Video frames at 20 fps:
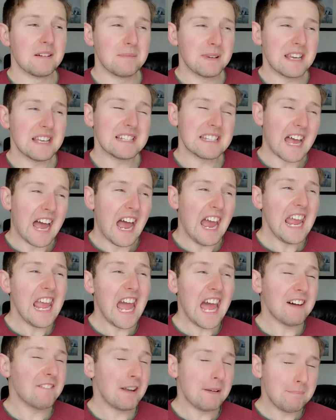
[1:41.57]
Because I
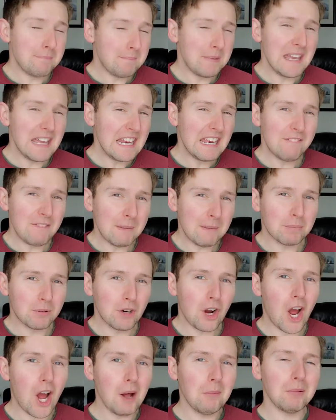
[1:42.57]
have a bit of a
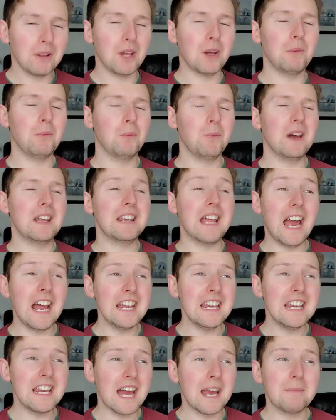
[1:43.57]
problem when
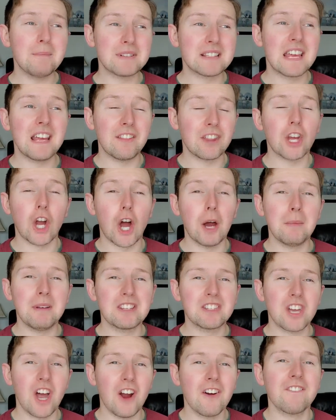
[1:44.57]
99% of the
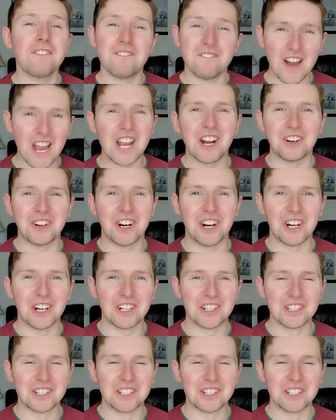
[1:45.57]
comments are, fire her.